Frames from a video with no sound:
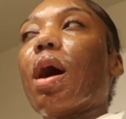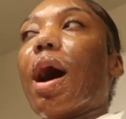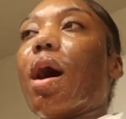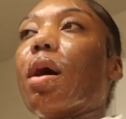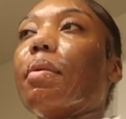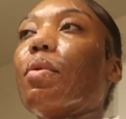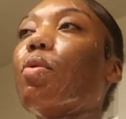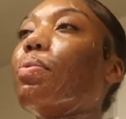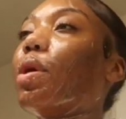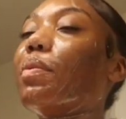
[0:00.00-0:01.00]
um,
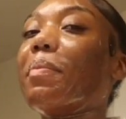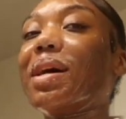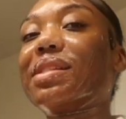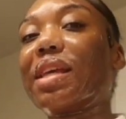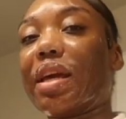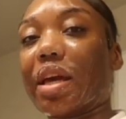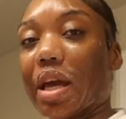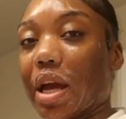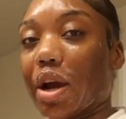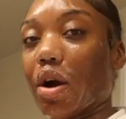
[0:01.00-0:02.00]
on point with my
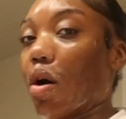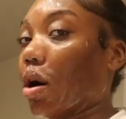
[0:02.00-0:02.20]
skincare.